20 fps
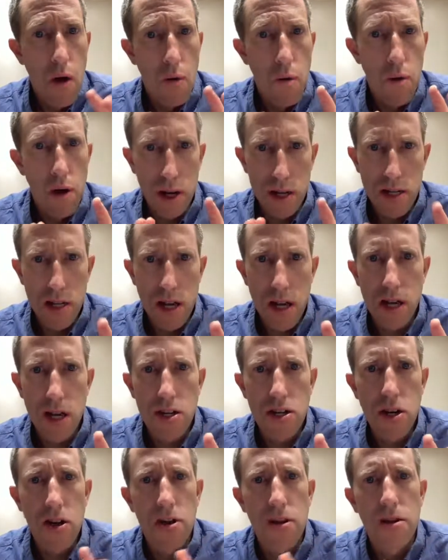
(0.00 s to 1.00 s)
We're going to take a
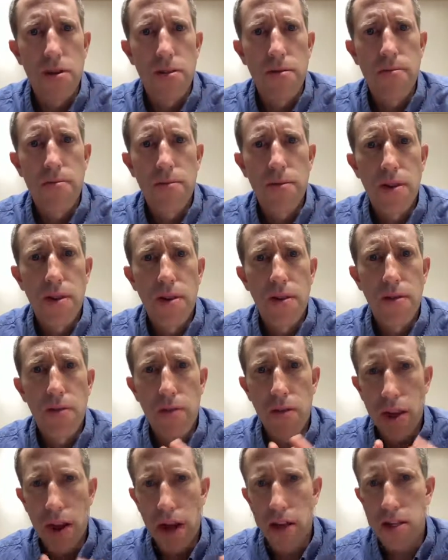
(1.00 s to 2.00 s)
turn
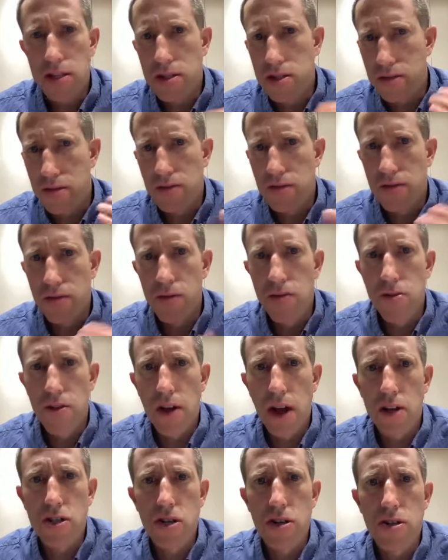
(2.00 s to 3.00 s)
for the next few
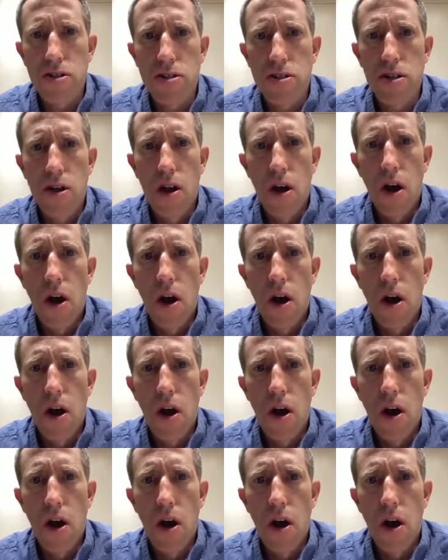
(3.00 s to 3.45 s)
lectures